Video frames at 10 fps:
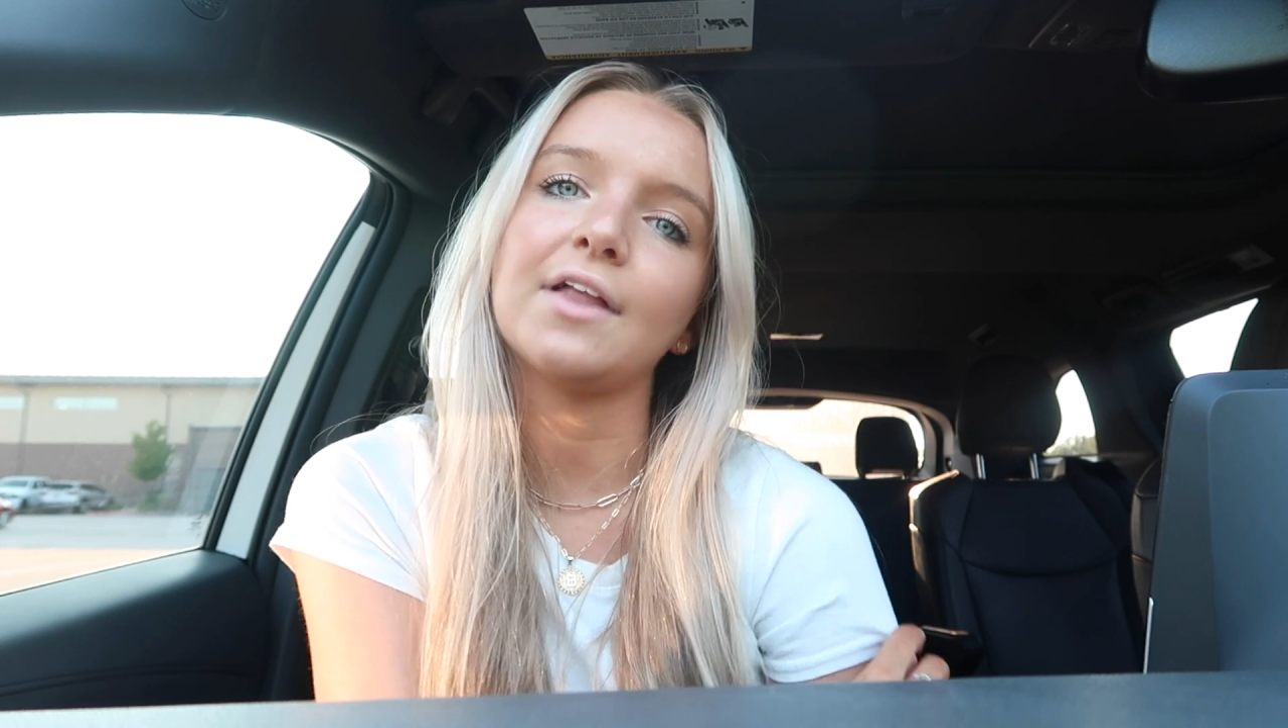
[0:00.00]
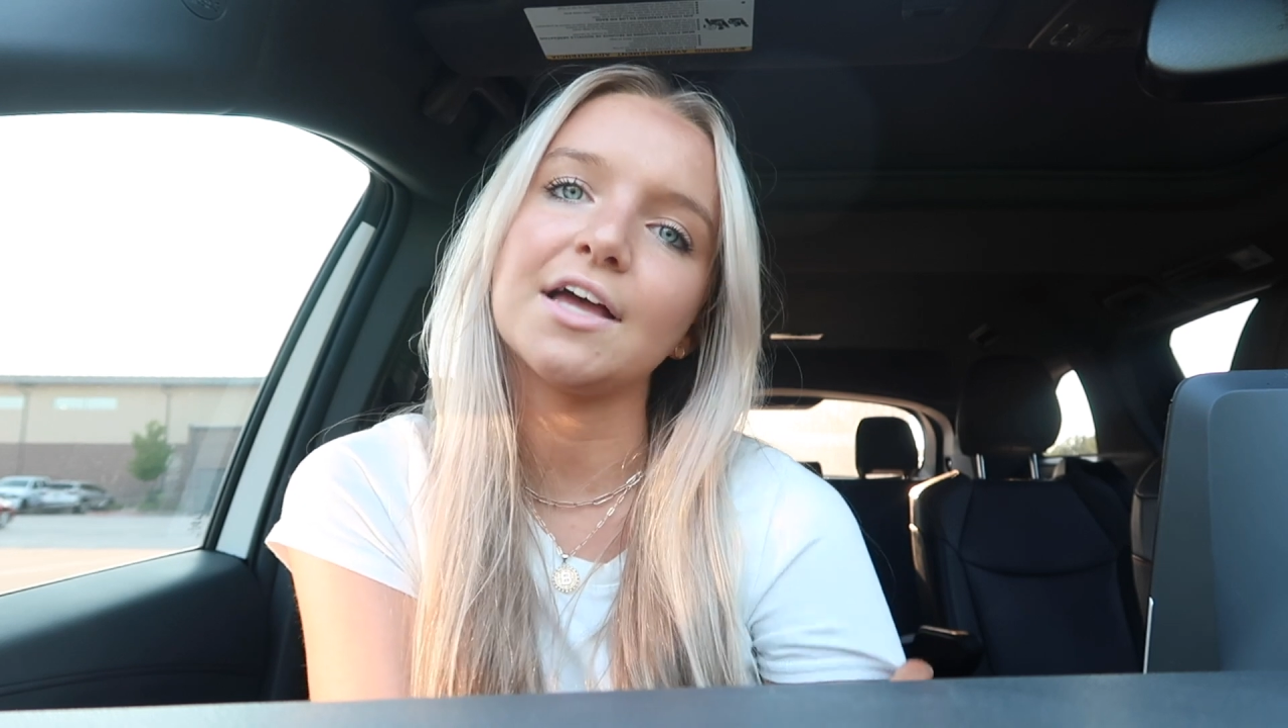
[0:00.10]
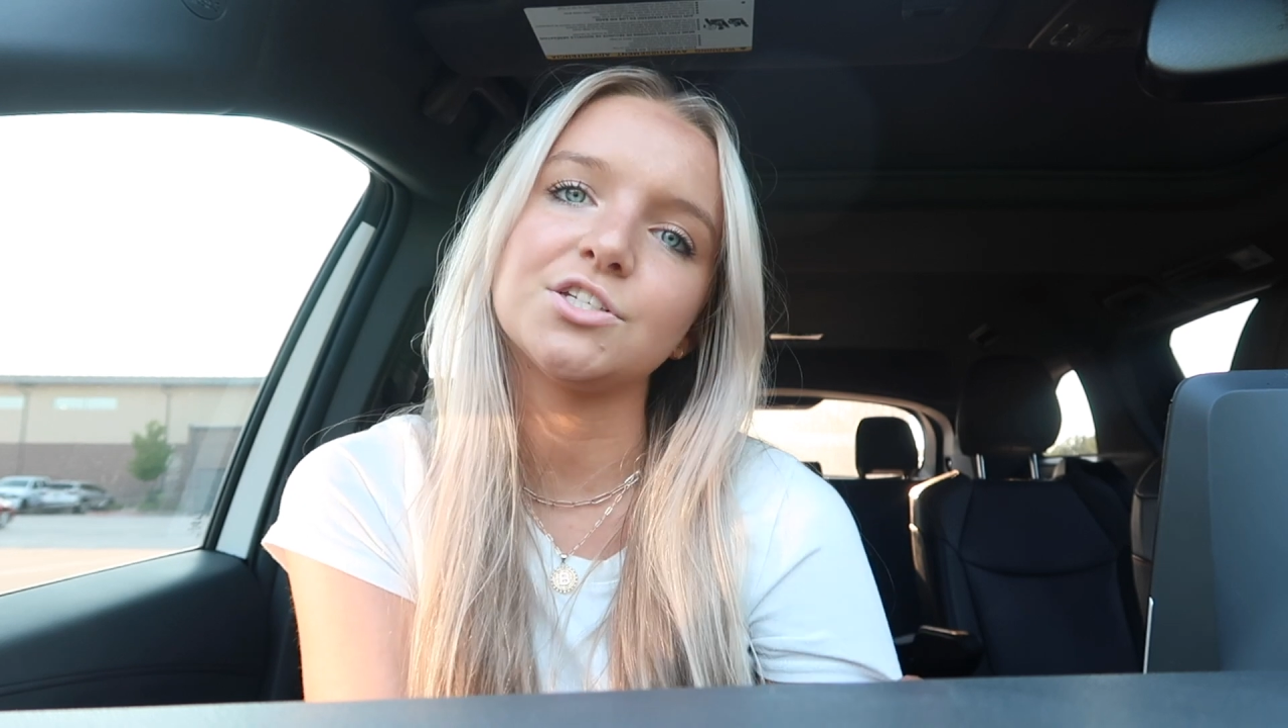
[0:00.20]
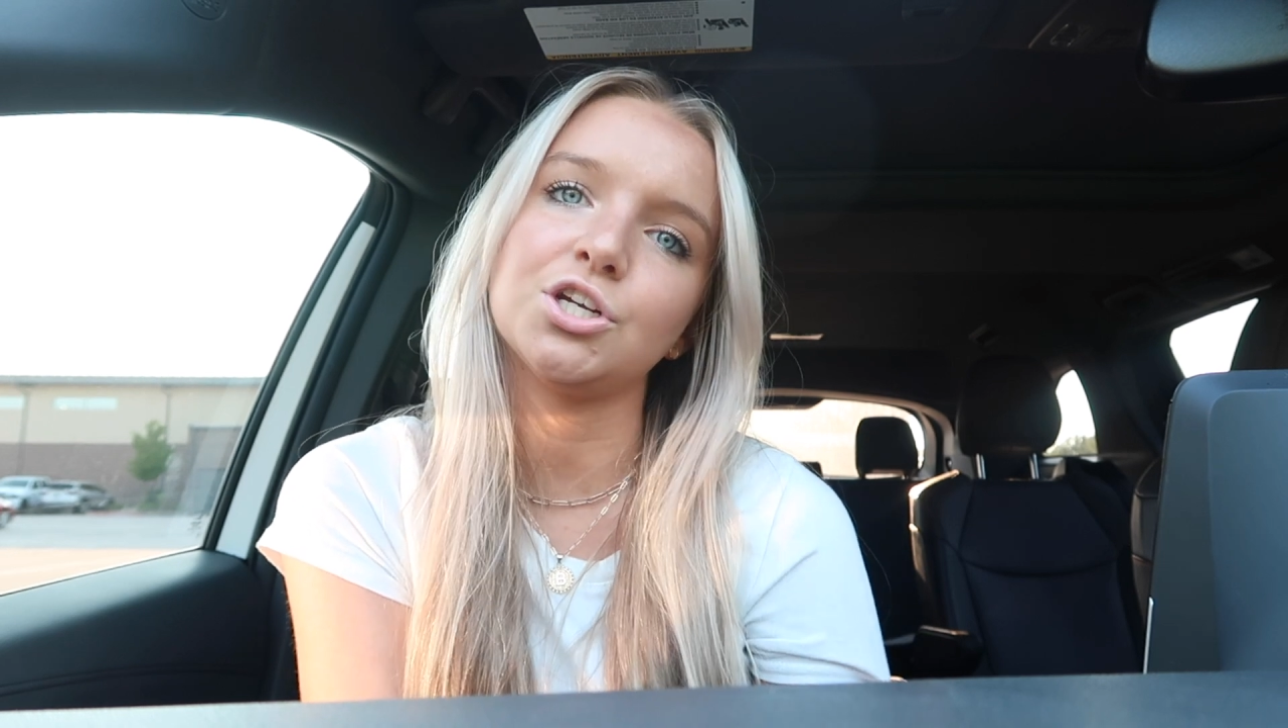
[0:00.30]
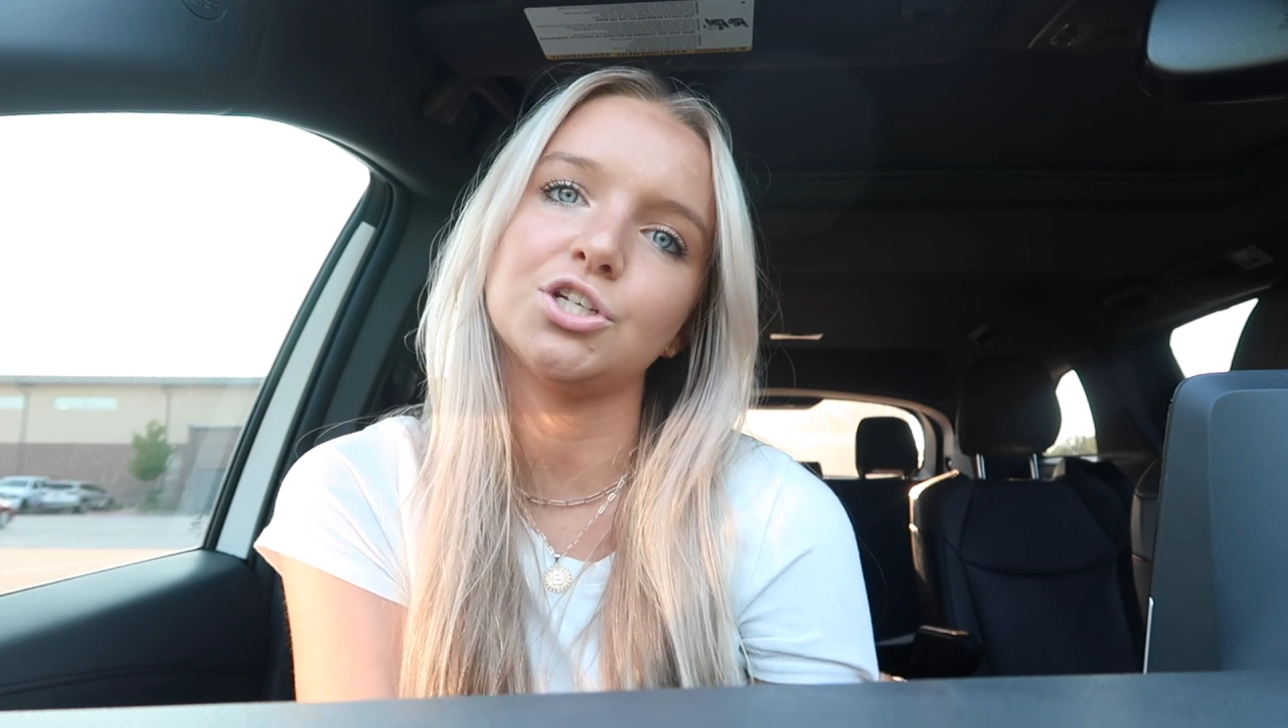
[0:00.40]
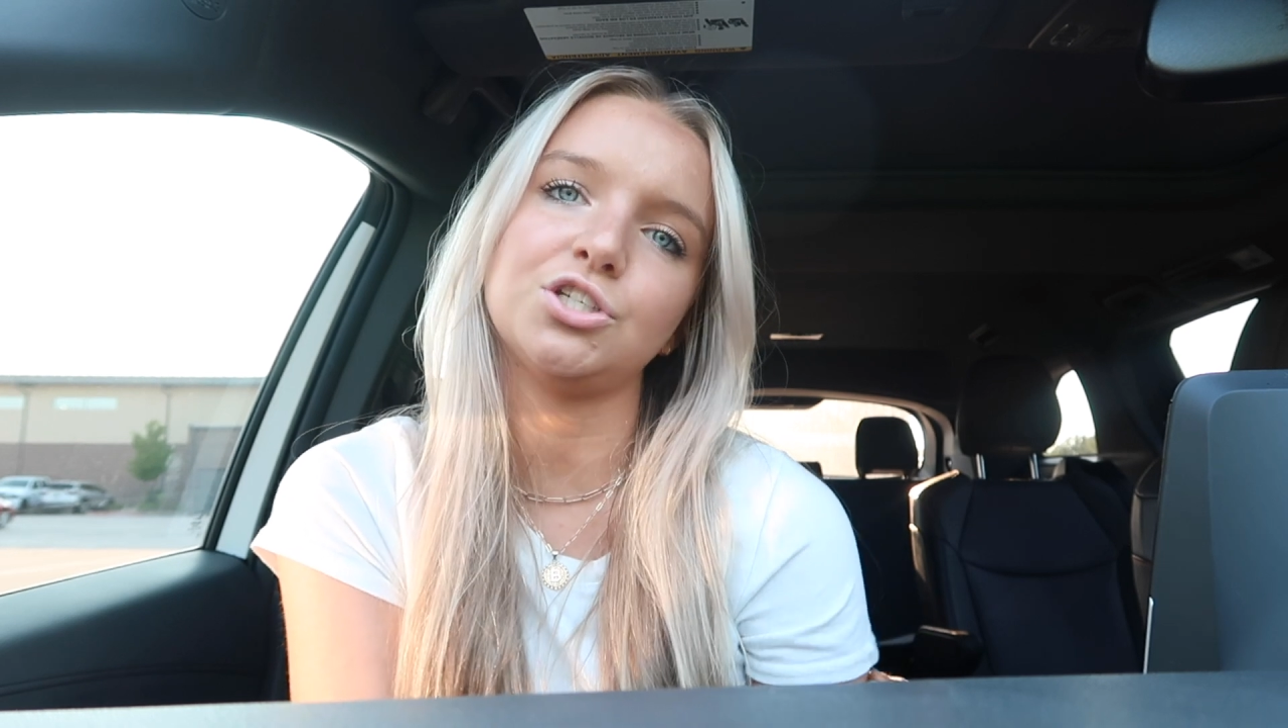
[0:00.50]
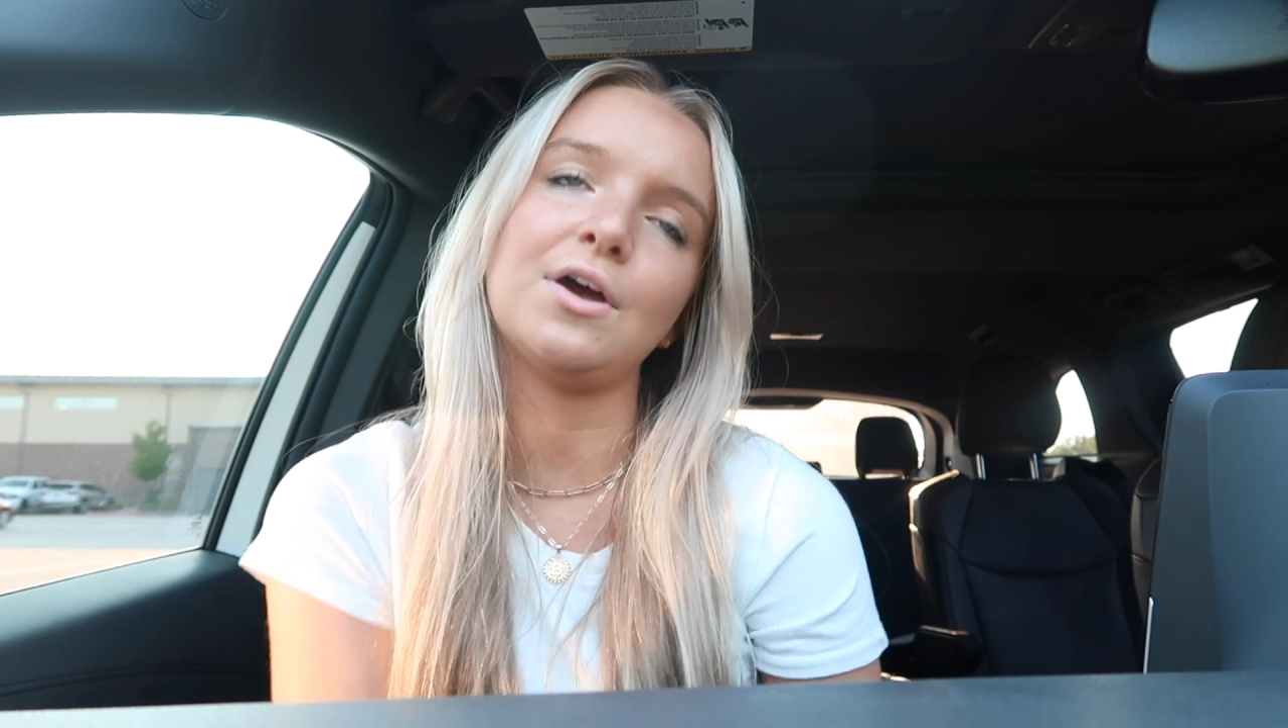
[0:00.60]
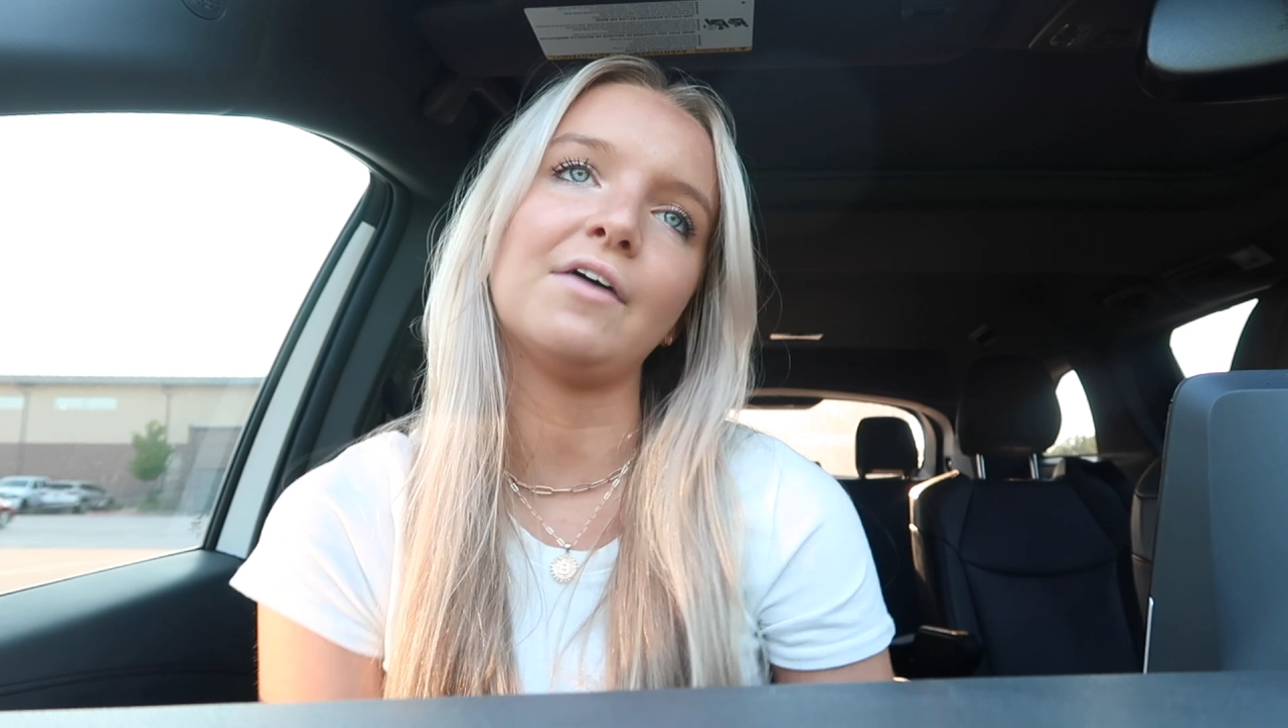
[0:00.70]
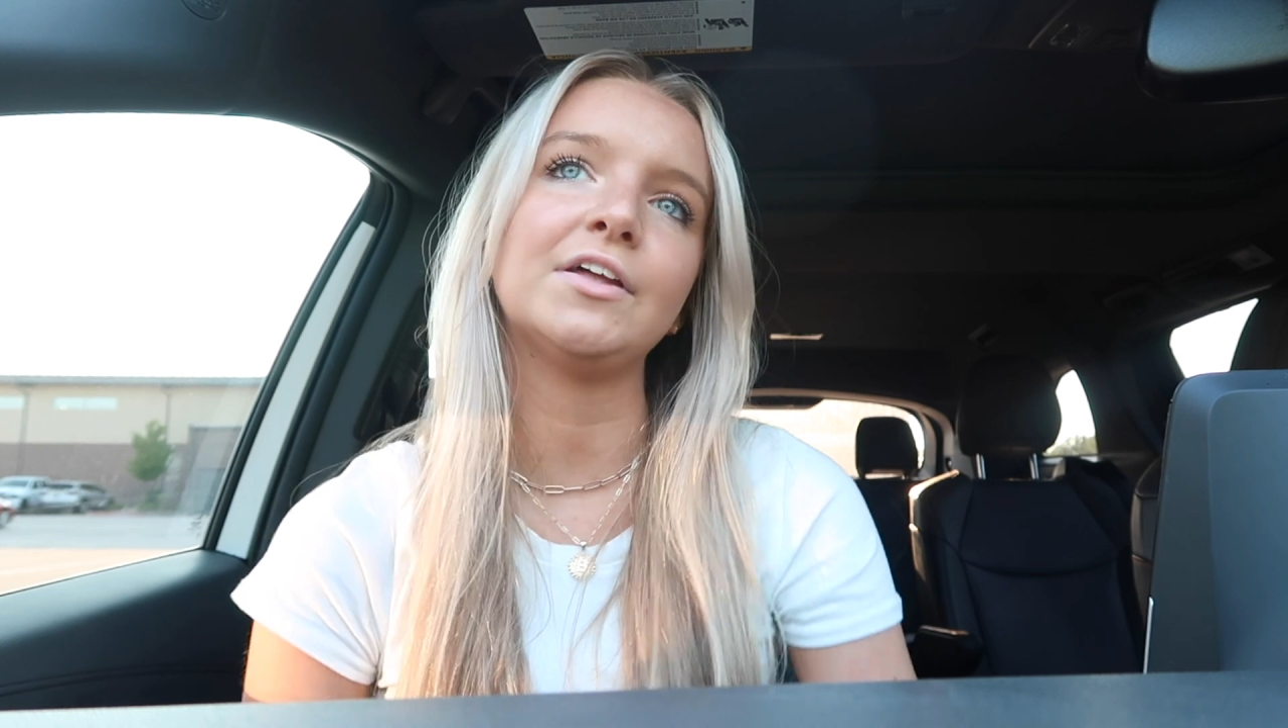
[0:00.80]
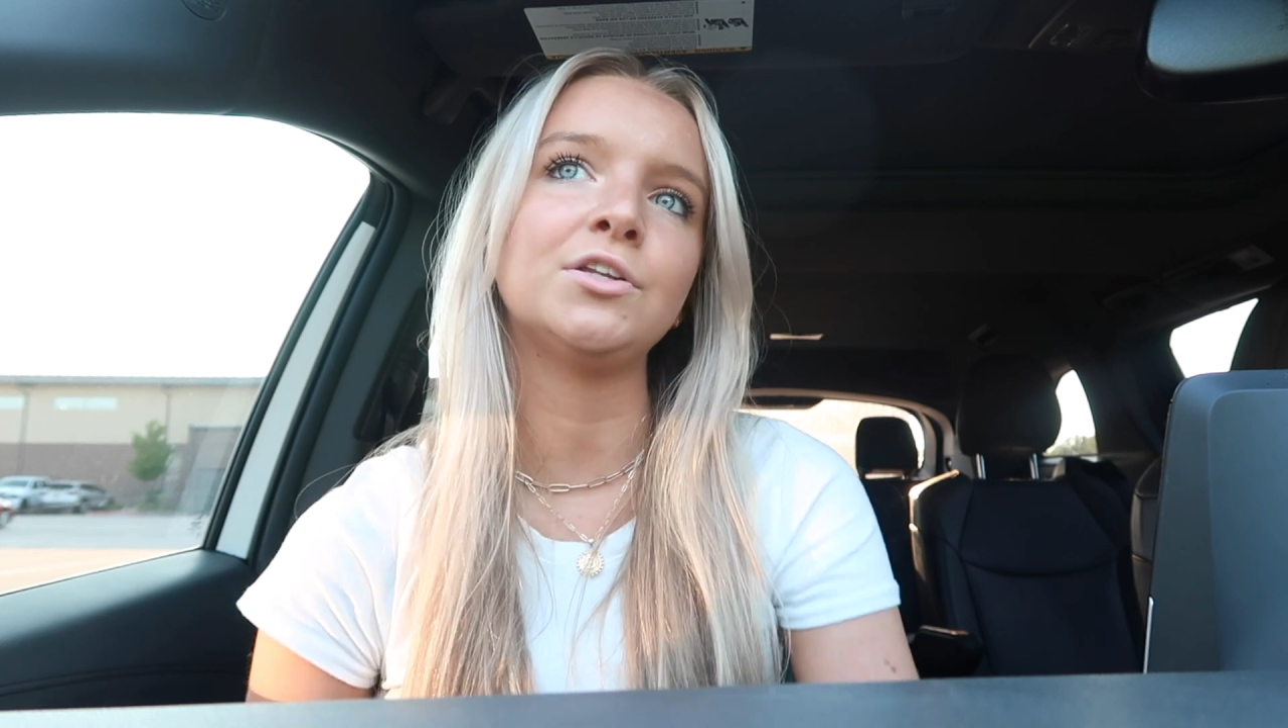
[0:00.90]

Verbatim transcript: last year so you have